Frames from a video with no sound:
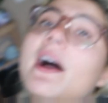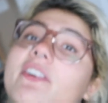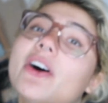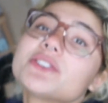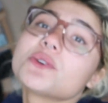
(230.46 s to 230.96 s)
I've
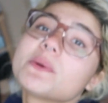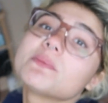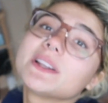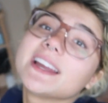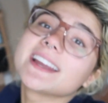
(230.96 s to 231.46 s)
also
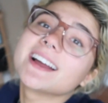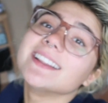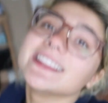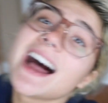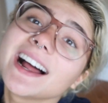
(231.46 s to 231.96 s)
been playing a
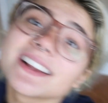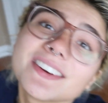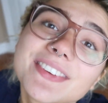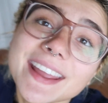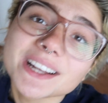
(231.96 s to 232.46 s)
lot
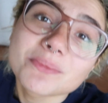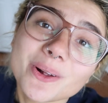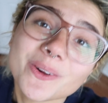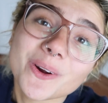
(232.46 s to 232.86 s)
of Animal